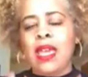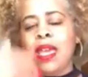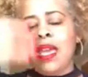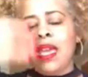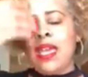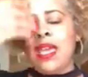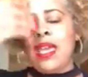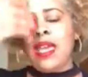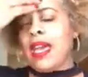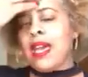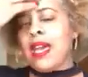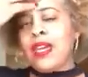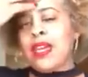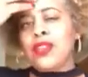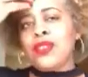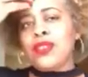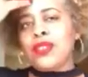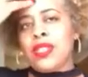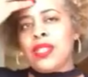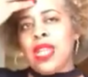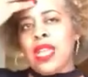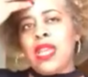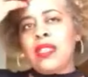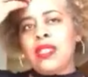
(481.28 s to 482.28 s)
And I
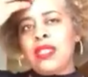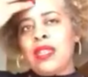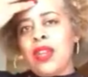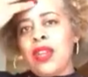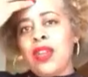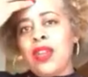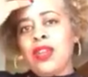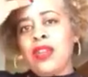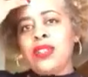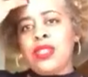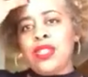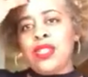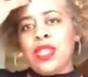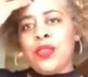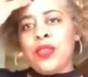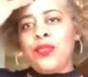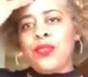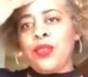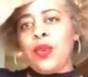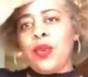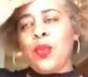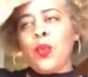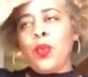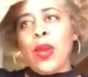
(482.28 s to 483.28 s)
understand that there are
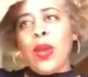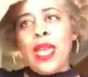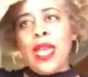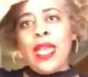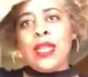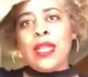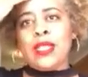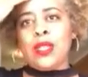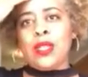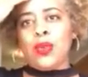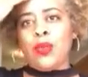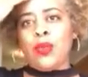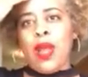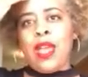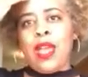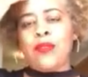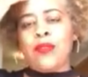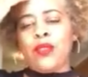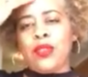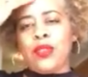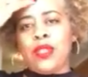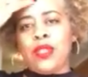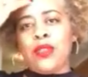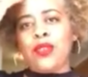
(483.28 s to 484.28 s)
different ways to write for
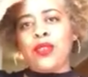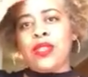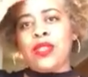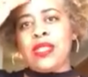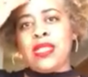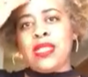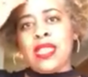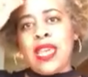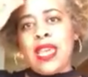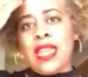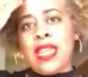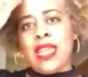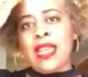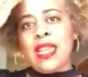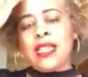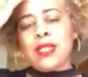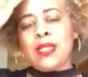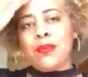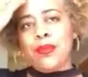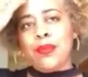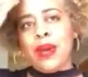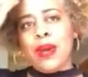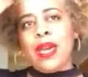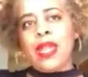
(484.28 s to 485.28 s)
different settings,
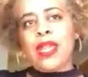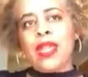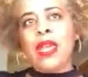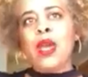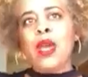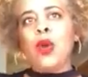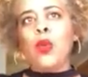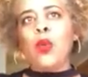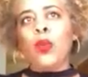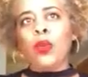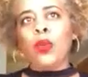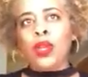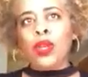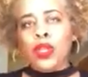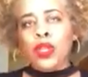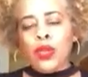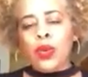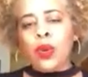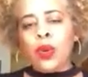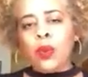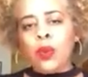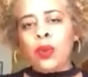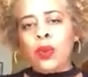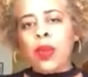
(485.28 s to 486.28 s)
but when
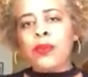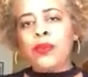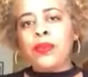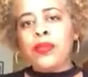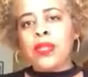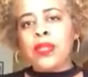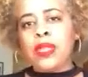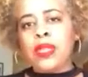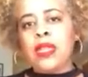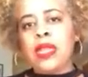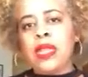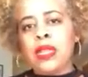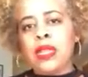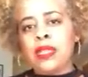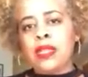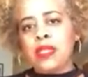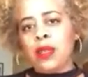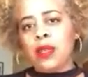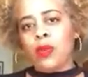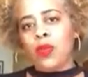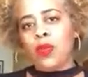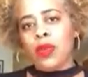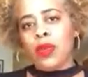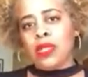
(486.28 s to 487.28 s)
you're representing
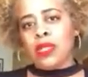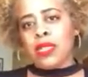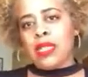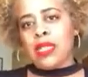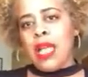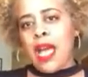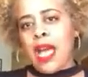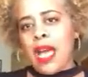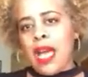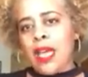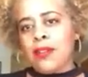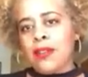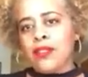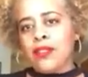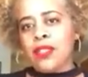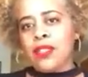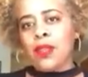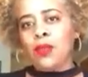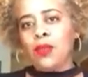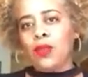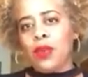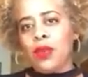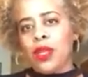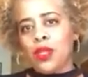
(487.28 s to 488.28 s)
someone's lives,
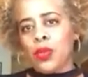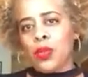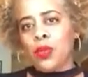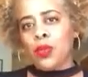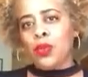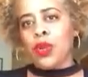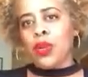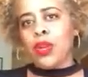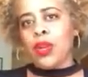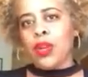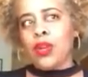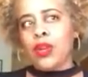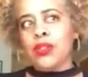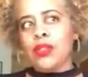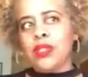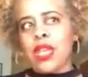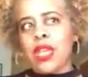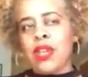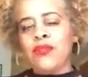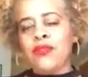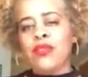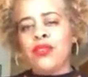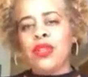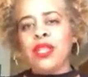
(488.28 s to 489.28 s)
someone's words, I
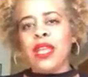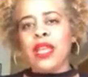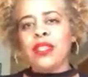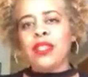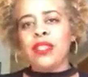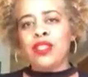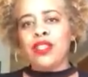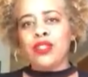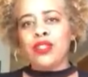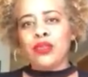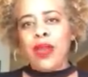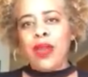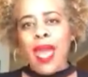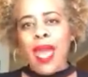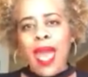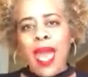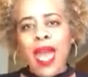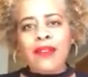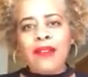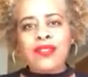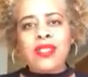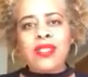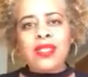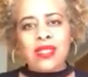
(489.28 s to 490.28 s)
feel like that you
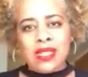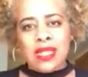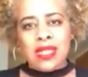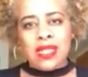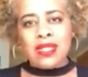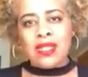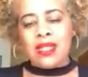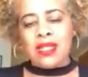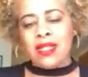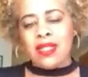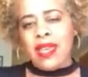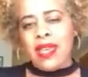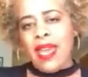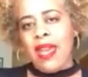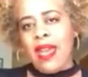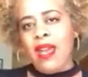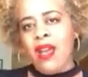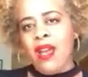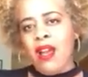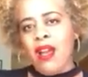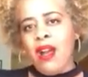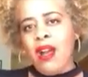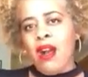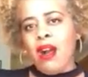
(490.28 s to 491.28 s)
have to stick to
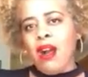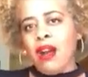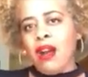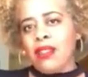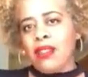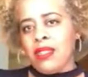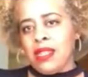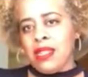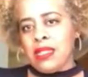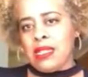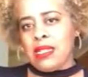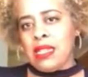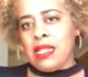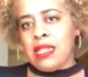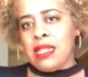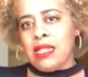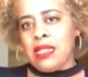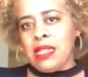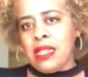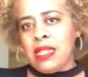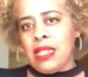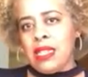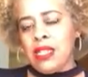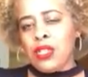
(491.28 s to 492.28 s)
that
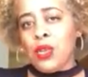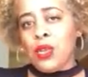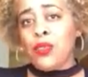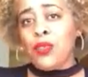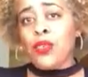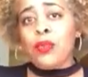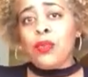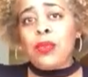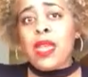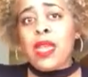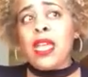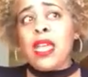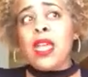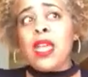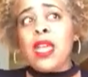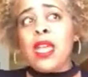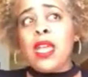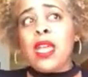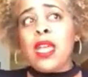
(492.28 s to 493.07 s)
authenticity. So for me, it